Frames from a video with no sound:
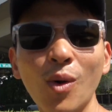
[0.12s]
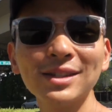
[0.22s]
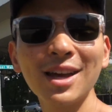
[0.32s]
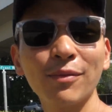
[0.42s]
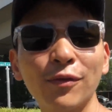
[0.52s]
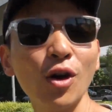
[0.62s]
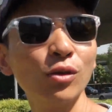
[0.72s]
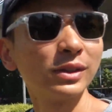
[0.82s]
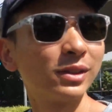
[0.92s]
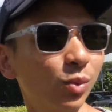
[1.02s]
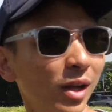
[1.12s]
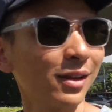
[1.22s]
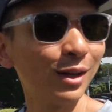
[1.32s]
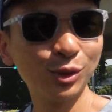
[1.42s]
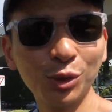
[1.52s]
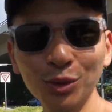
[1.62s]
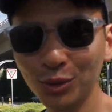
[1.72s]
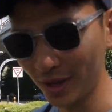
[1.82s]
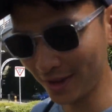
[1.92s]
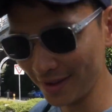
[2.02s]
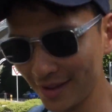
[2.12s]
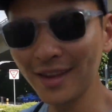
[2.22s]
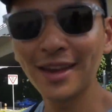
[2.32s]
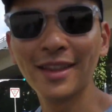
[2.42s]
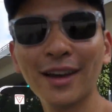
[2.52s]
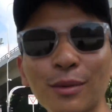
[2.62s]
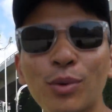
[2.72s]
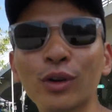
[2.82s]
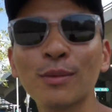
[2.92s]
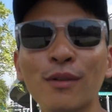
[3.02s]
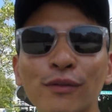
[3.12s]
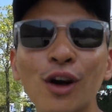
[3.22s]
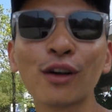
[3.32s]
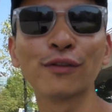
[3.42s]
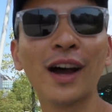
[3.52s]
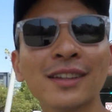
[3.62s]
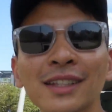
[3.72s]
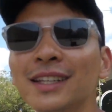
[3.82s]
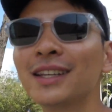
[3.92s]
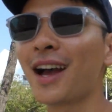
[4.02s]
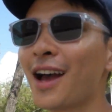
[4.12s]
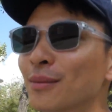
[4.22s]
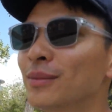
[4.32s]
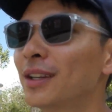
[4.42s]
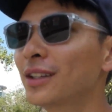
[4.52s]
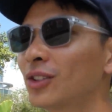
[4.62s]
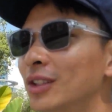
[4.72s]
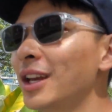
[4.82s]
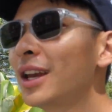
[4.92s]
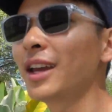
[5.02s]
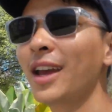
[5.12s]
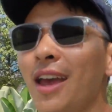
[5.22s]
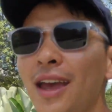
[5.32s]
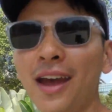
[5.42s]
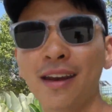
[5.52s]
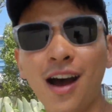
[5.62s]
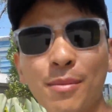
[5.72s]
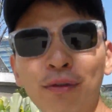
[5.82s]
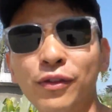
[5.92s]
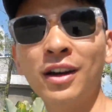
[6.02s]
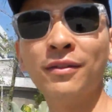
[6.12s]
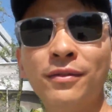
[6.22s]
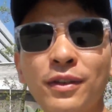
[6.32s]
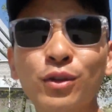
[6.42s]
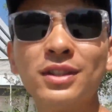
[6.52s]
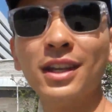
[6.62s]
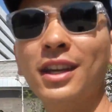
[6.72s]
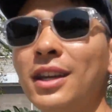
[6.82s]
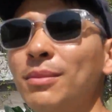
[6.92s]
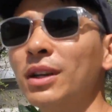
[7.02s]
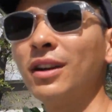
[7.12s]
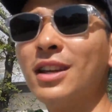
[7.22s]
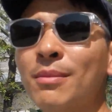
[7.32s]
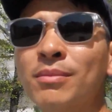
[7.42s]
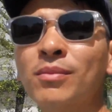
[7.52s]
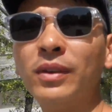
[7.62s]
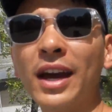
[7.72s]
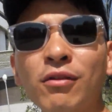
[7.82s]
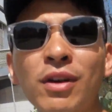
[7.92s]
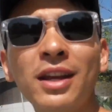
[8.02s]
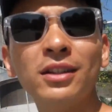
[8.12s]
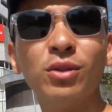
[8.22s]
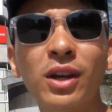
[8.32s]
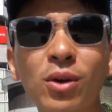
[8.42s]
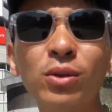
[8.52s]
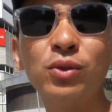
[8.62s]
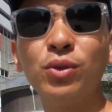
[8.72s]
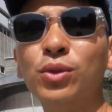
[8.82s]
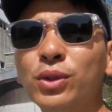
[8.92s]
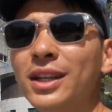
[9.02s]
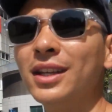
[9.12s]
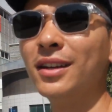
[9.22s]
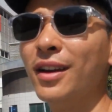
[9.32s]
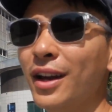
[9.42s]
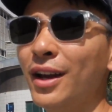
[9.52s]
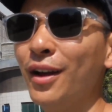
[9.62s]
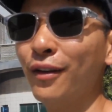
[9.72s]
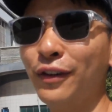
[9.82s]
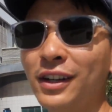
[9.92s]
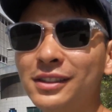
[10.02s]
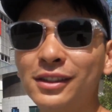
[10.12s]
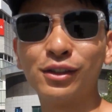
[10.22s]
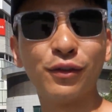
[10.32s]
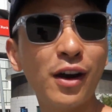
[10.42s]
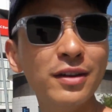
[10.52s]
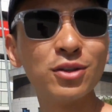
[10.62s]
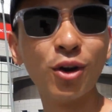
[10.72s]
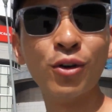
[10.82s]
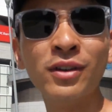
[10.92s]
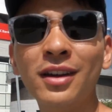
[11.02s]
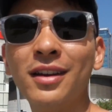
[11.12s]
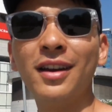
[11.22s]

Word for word: What's up folks? Welcome to another Pokemon vlog. Finally, I am here today at Harbourfront, Vivo City because I'm getting ready to go to the first Safari Zone